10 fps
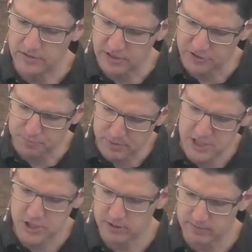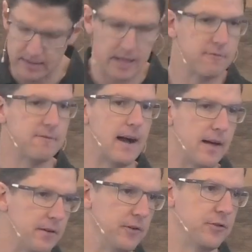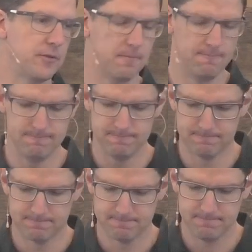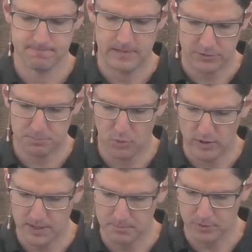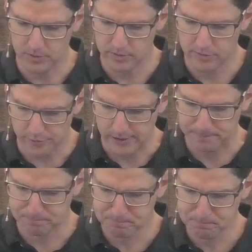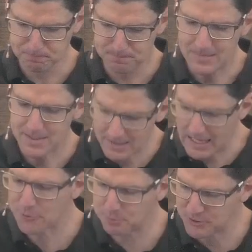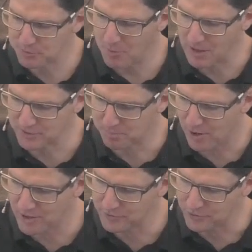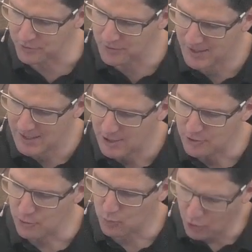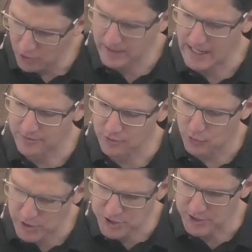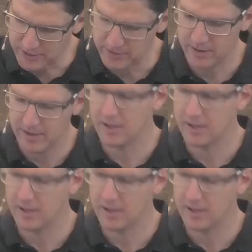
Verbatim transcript: is an expression of love for others. That's point number three. The last principle might surprise you. You work as a Christian